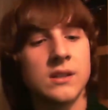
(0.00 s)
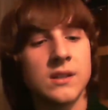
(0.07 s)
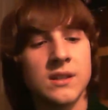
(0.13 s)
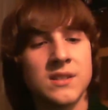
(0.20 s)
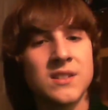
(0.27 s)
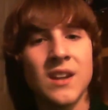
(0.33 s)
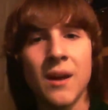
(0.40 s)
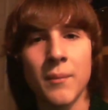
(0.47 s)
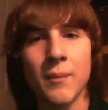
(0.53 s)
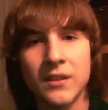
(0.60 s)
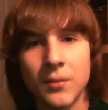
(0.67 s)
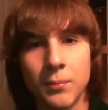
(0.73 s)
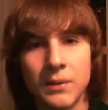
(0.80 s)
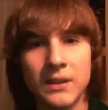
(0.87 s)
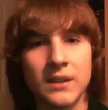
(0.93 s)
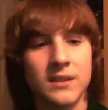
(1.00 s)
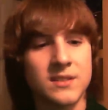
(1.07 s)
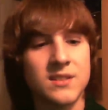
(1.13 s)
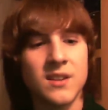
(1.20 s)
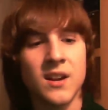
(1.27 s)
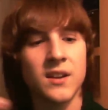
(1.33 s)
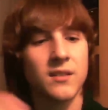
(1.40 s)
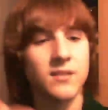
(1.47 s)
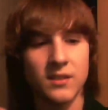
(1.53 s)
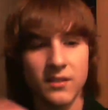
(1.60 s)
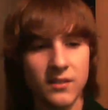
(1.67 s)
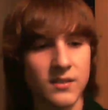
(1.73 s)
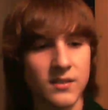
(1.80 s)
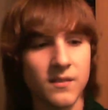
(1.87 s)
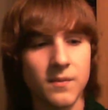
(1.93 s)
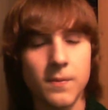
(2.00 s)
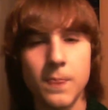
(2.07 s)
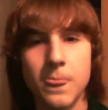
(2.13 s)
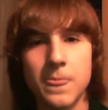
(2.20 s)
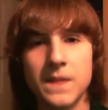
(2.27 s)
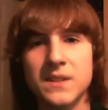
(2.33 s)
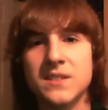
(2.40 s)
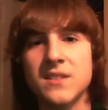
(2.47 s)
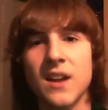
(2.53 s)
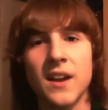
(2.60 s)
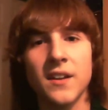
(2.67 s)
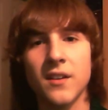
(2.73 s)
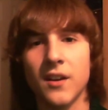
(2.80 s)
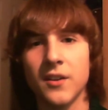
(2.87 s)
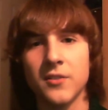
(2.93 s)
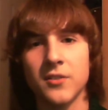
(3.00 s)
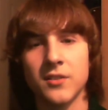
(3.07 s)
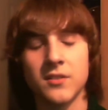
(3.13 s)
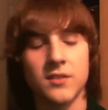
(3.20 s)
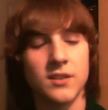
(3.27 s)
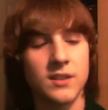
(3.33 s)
it's not meant to be. It's not 100.